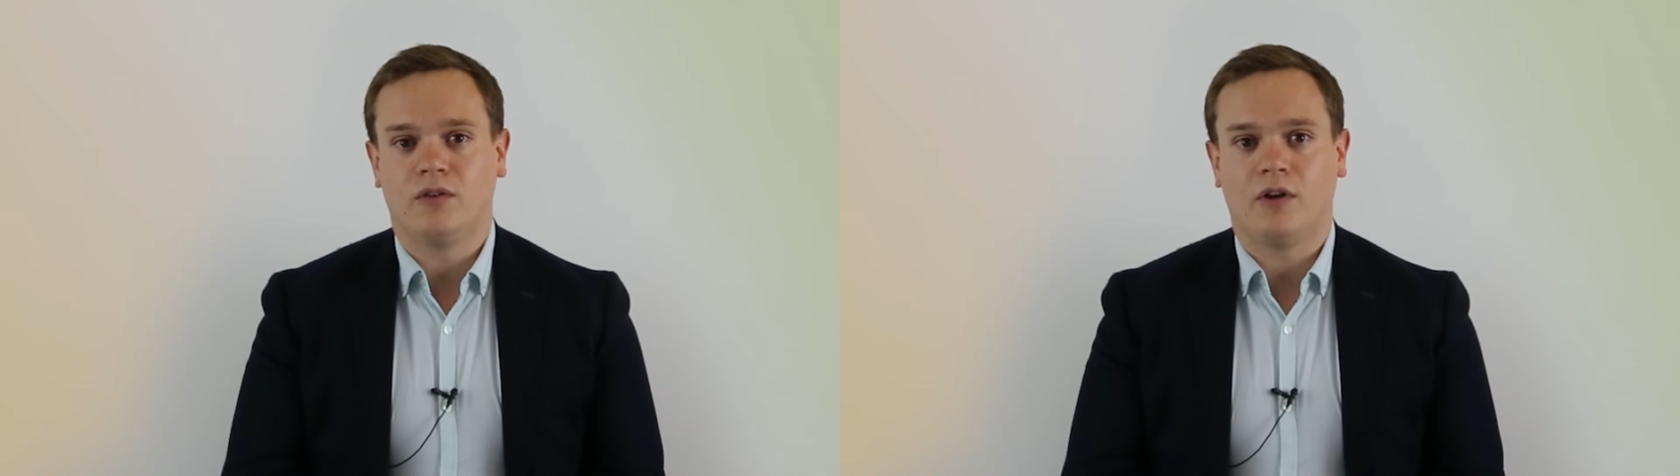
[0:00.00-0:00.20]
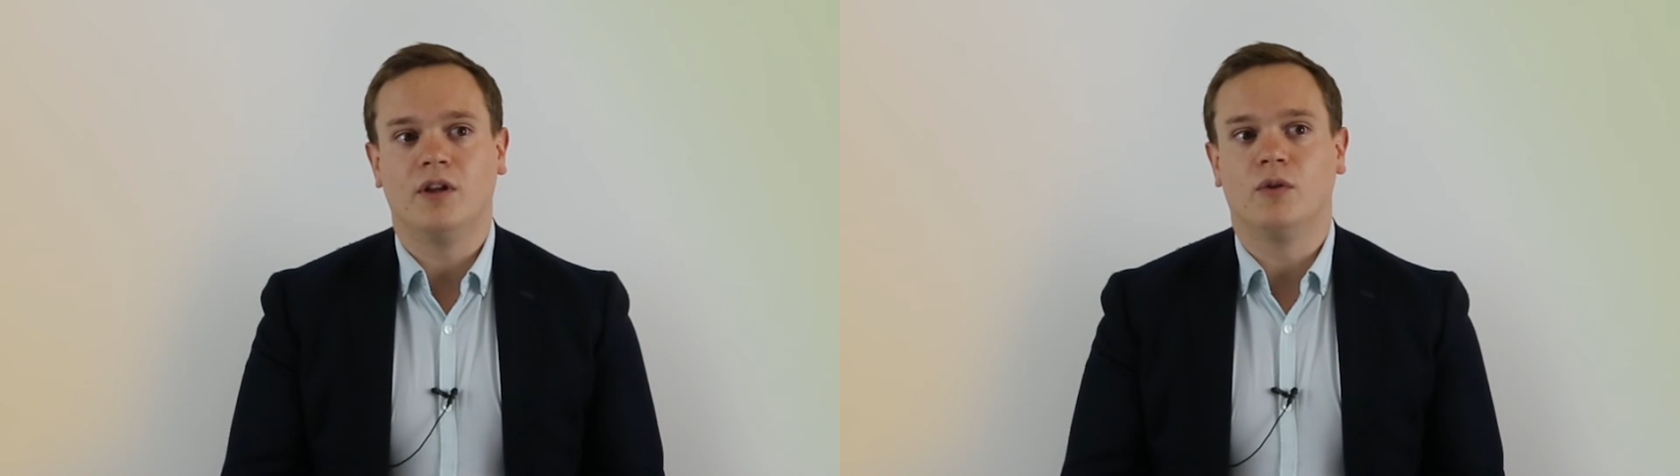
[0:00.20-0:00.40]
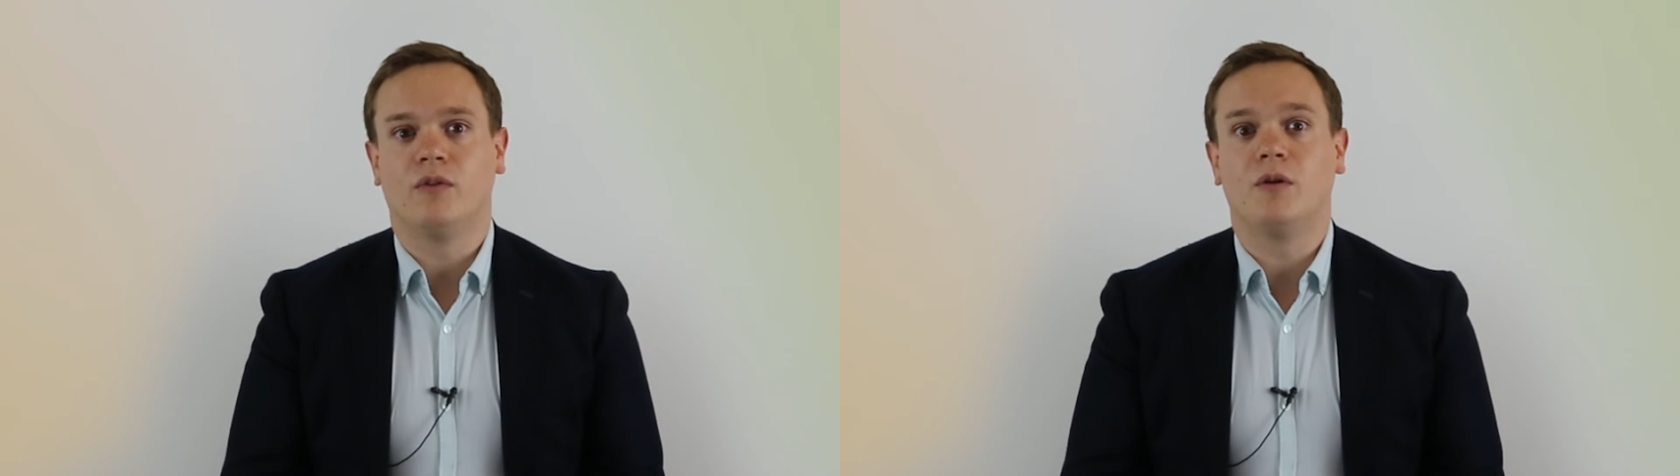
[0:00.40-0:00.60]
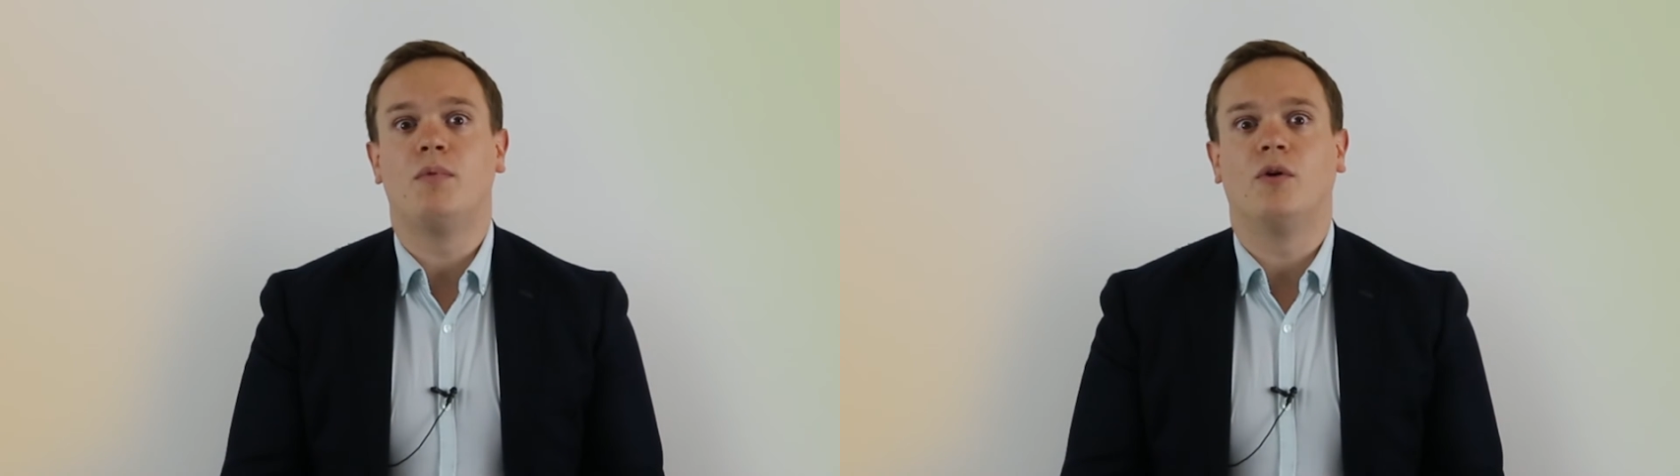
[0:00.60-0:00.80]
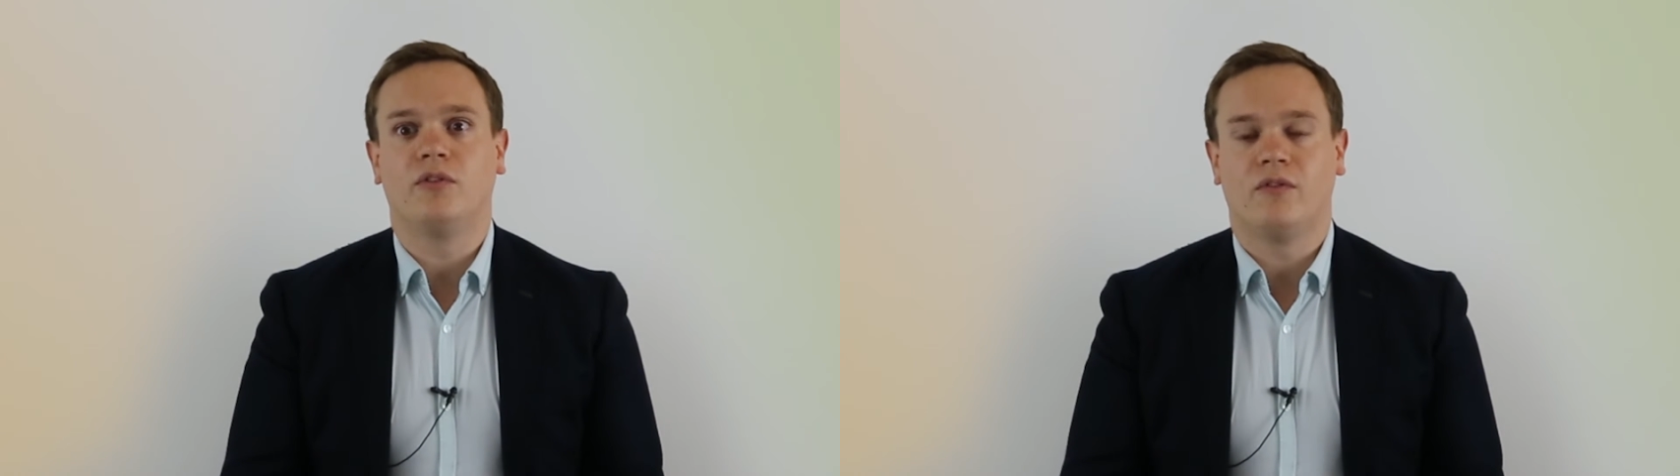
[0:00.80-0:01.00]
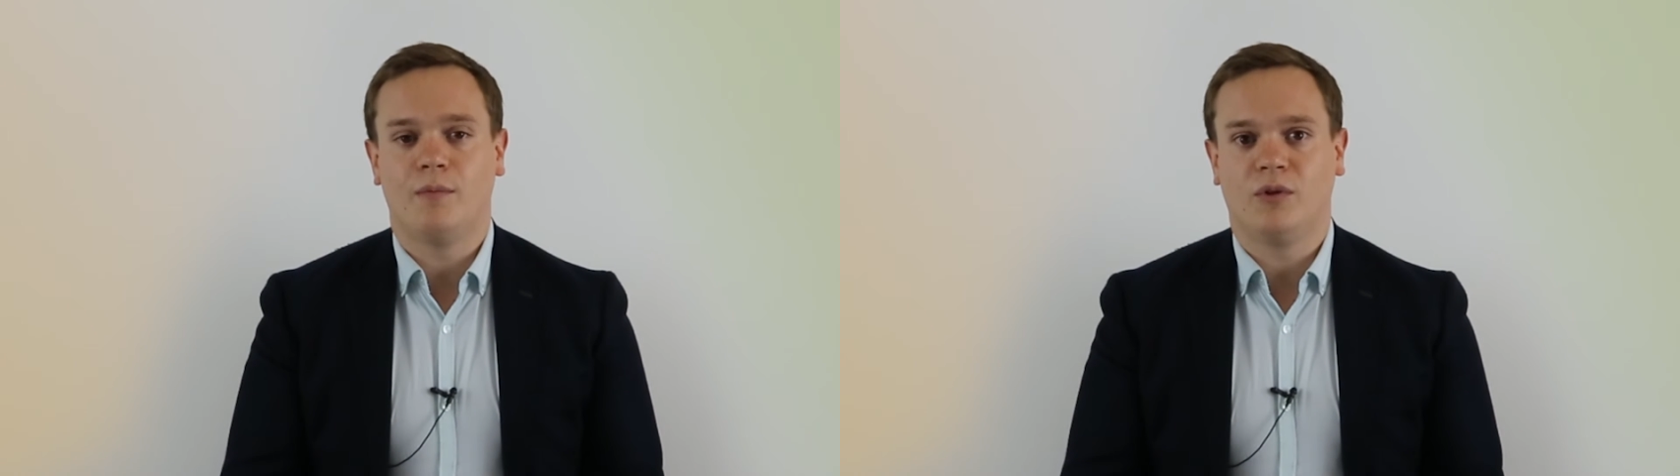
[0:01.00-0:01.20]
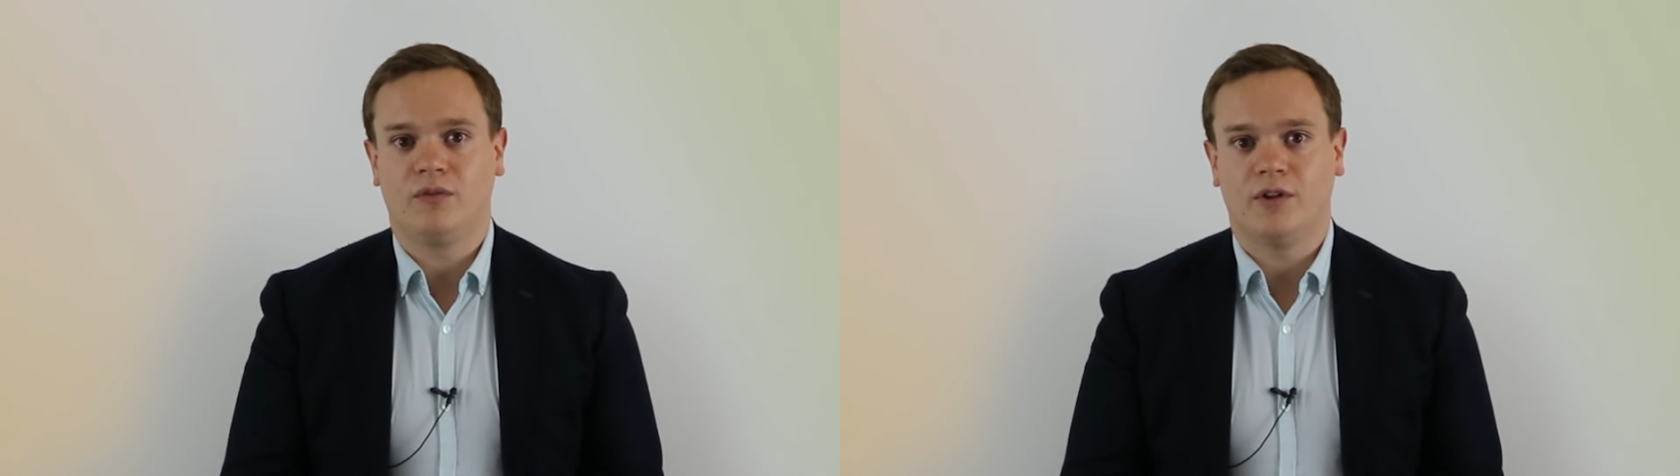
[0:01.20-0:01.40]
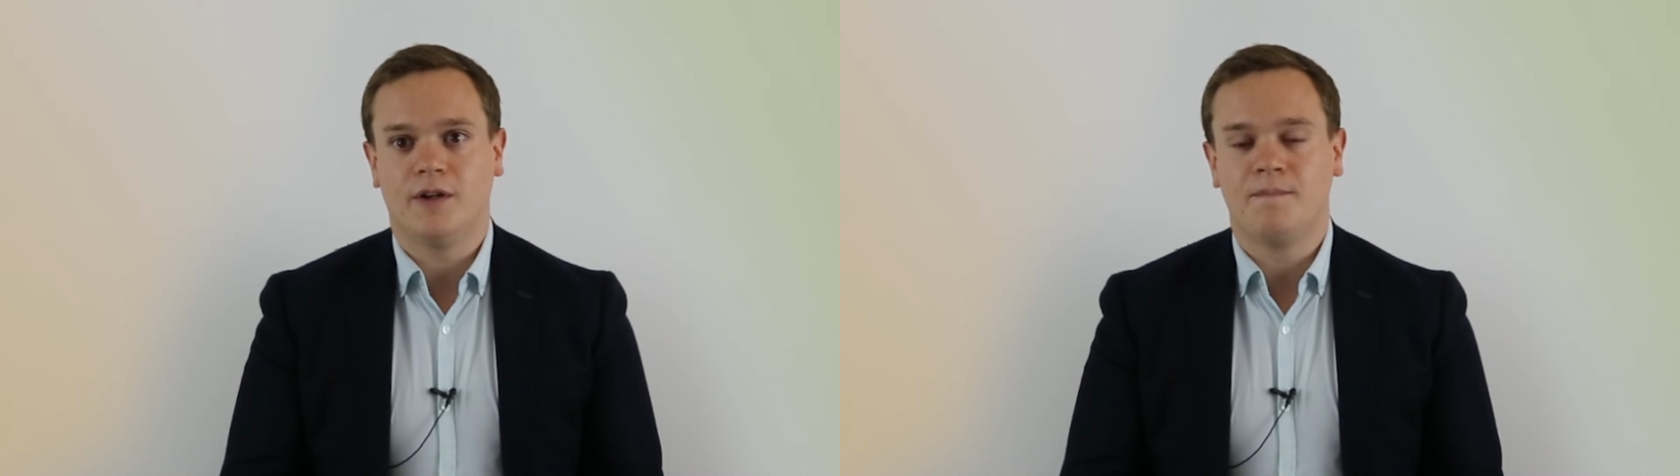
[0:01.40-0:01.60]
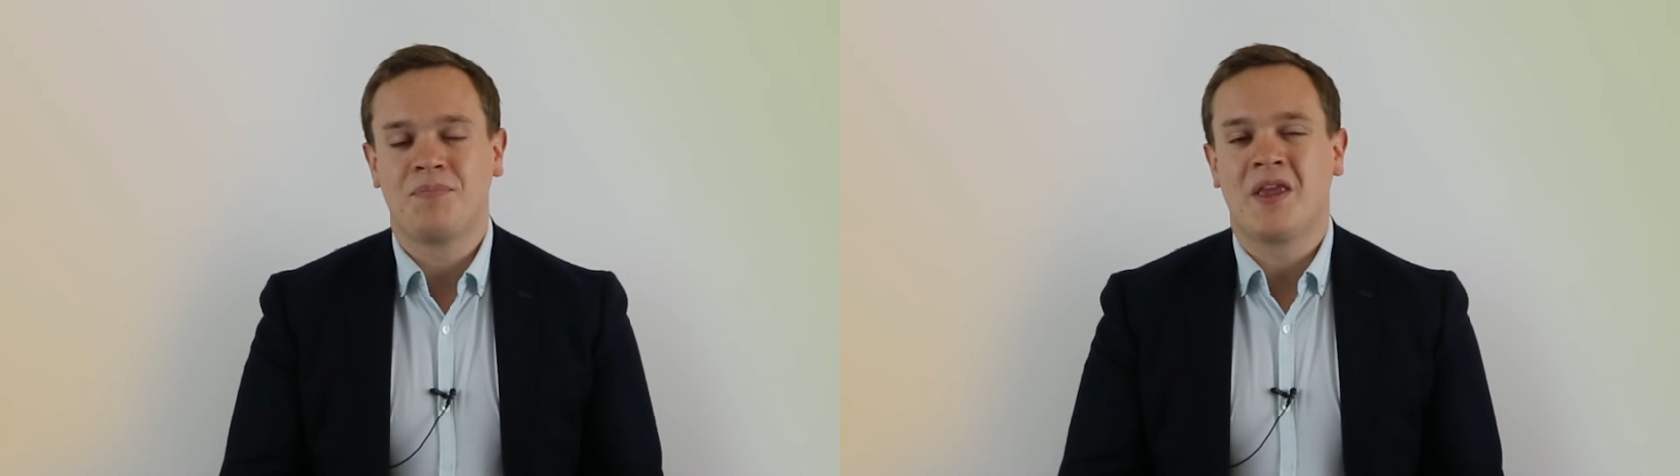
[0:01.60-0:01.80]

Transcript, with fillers: So I think it was a very positive atmosphere.